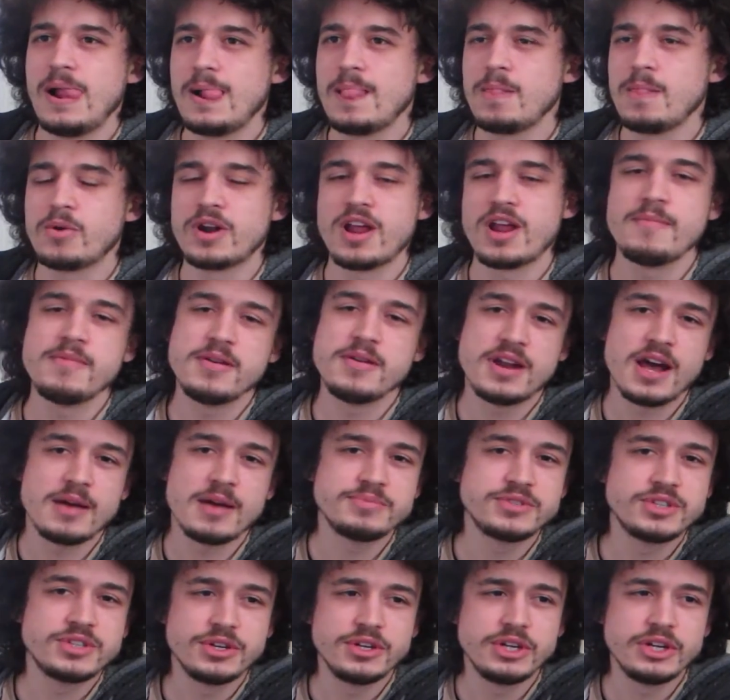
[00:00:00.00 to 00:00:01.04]
what I've been
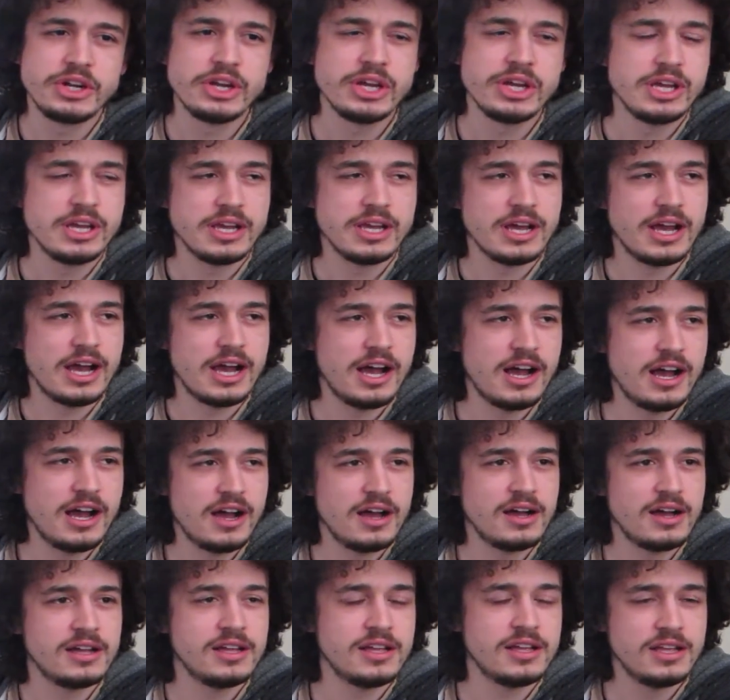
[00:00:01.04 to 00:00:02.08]
up to.
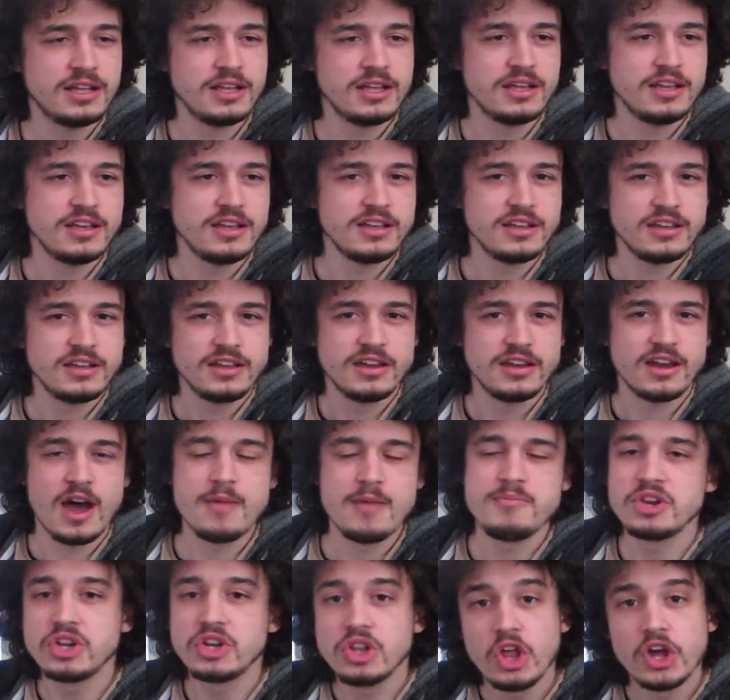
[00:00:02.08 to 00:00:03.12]
I've
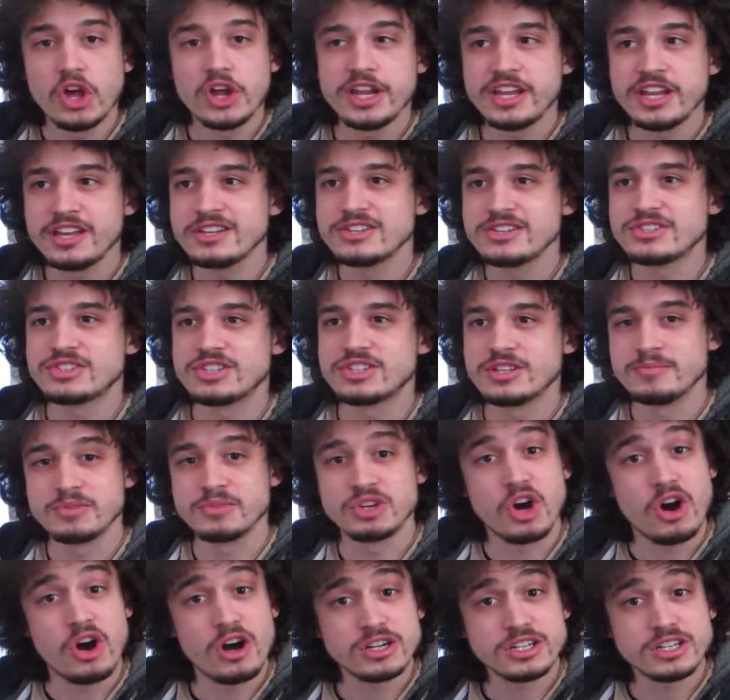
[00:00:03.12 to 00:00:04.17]
been learning some
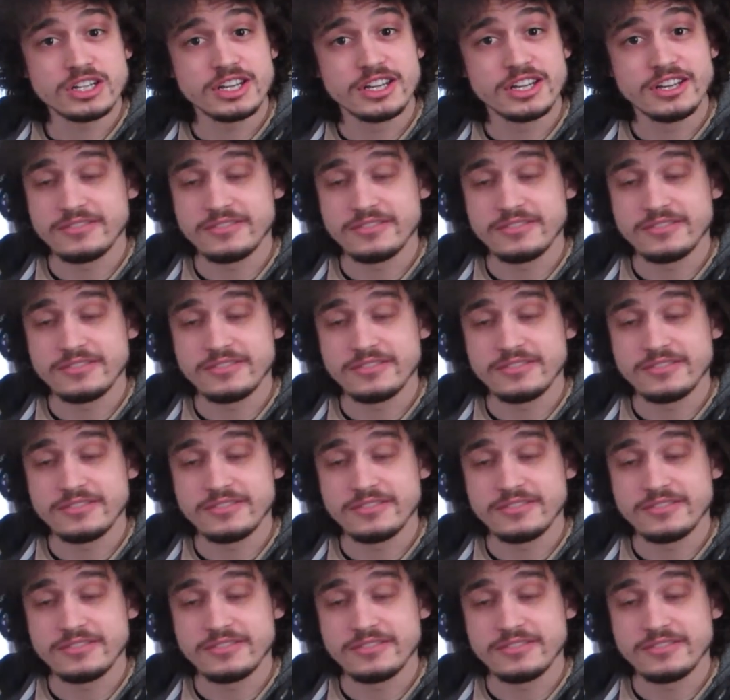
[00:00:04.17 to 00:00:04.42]
coq.